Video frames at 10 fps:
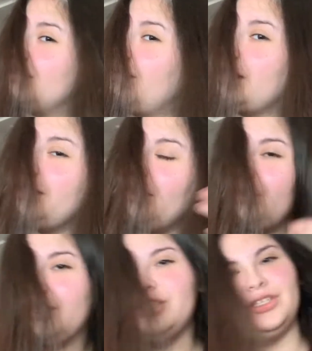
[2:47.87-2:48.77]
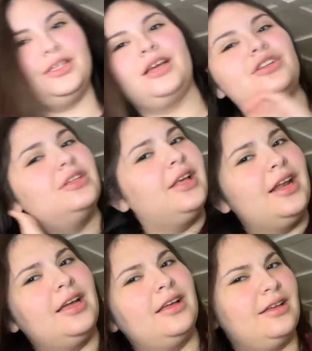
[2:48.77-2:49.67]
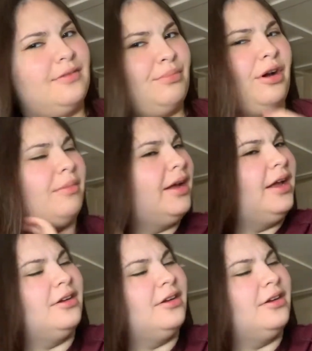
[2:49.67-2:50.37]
directly on each section that I part my hair